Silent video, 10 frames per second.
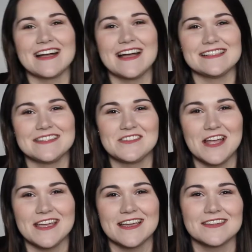Guys, it's
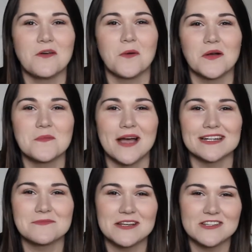Cheyenne. Welcome back
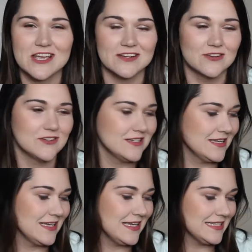to my channel.
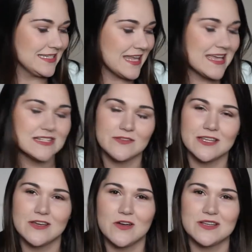Today's
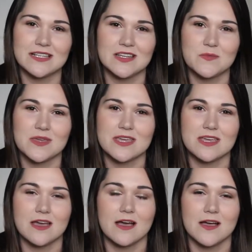video is going to
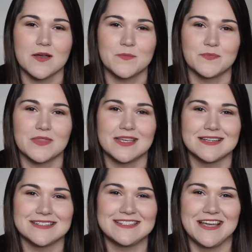be
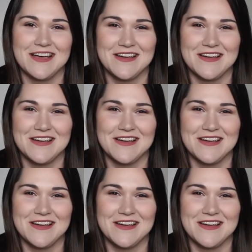it's